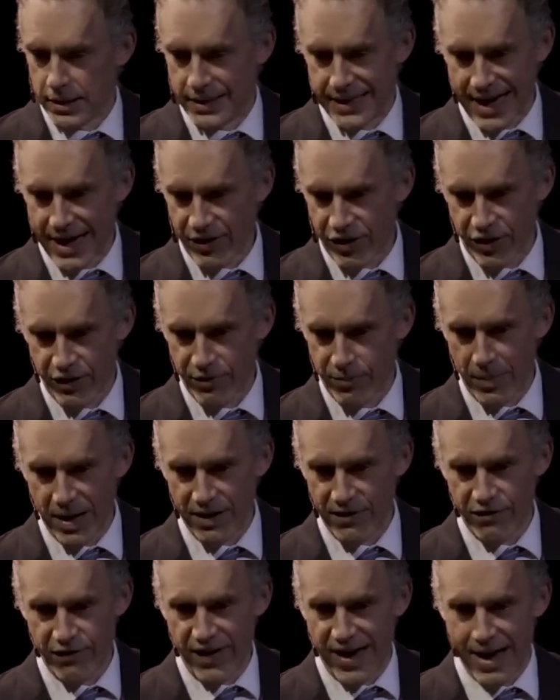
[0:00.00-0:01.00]
death of
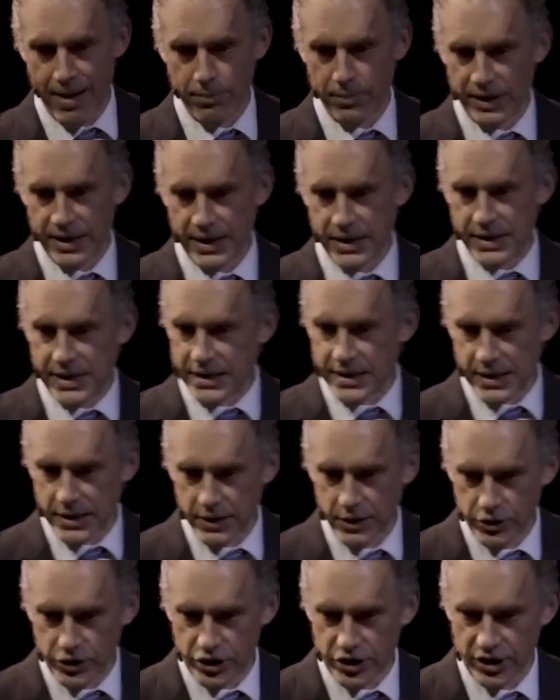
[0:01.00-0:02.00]
my family,
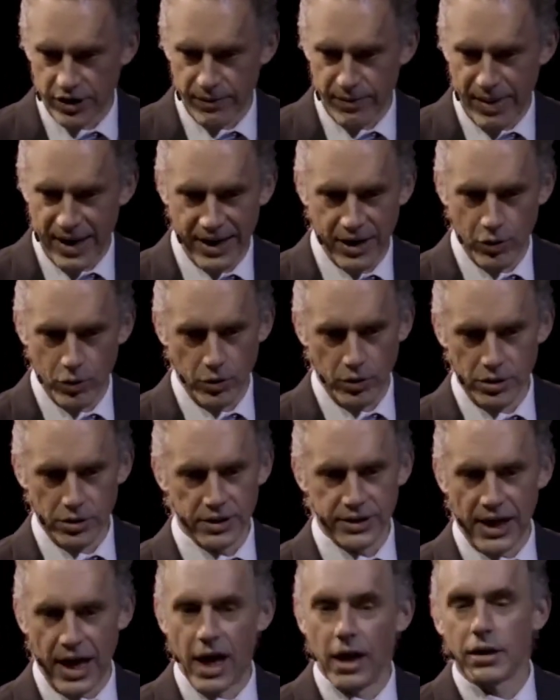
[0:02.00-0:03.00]
dissolution of my
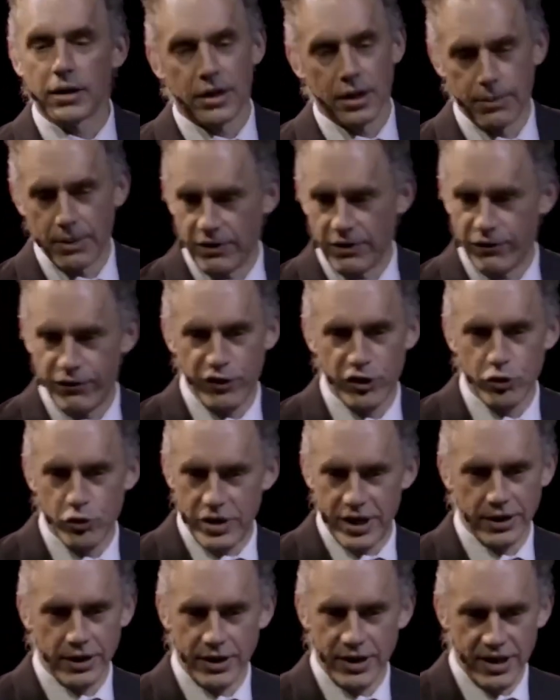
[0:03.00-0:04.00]
goals, ultimate
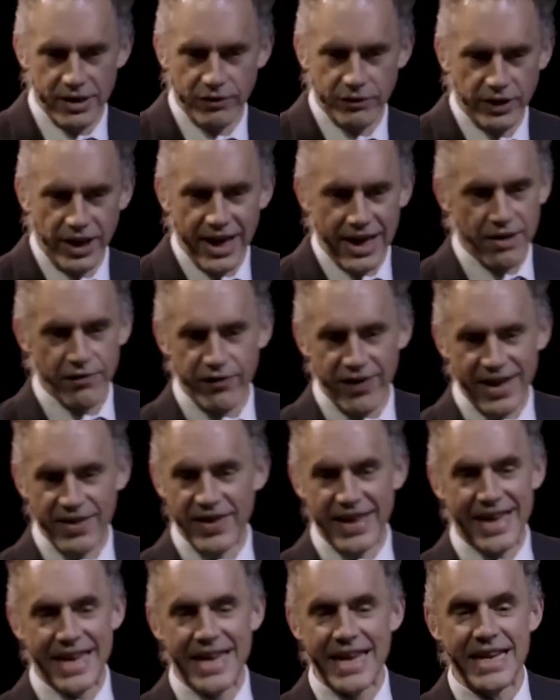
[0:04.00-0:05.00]
futility of life,
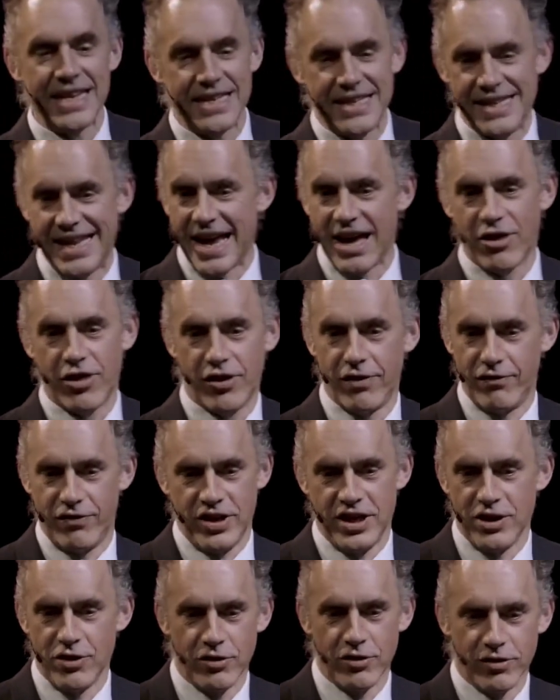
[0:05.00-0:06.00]
and the heat death of
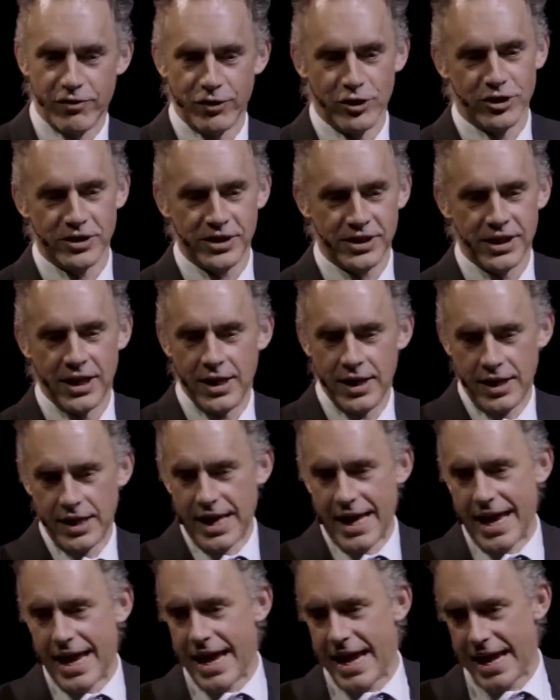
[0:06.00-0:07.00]
the universe.
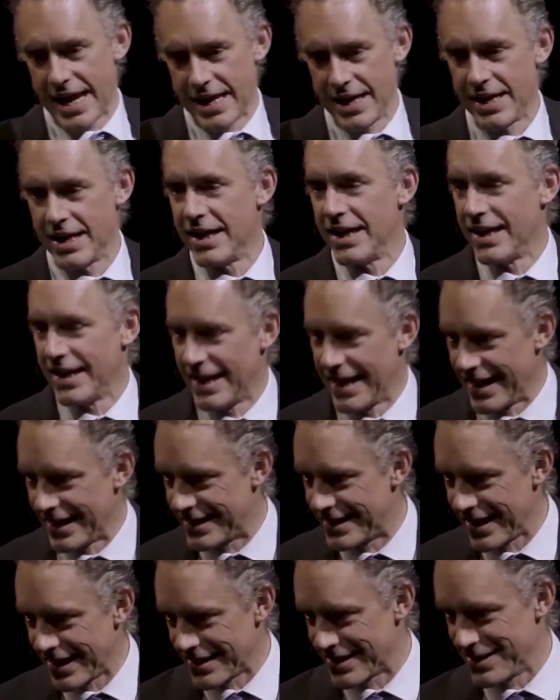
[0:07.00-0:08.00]
Hey,
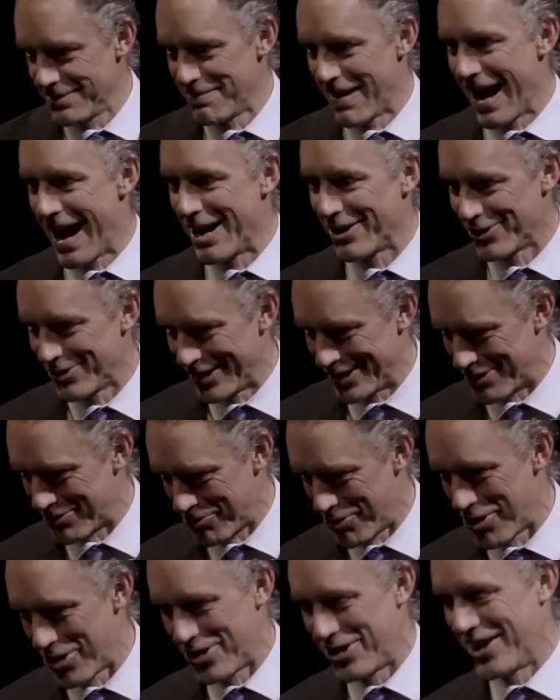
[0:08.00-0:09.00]
it doesn't matter, it's
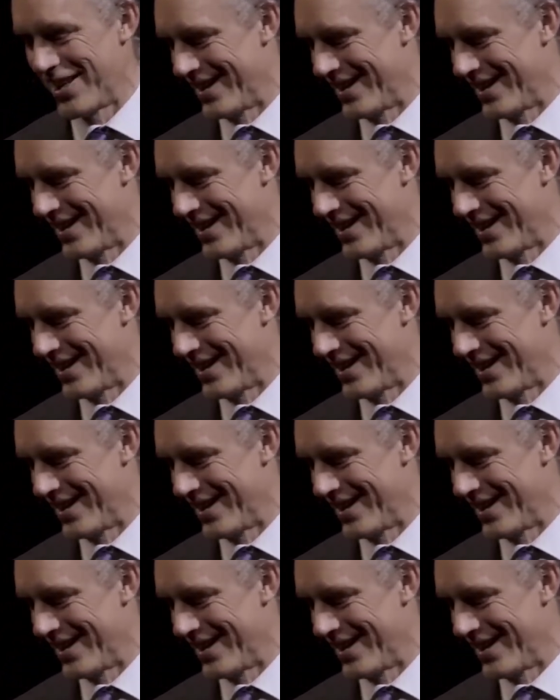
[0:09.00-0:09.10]
worth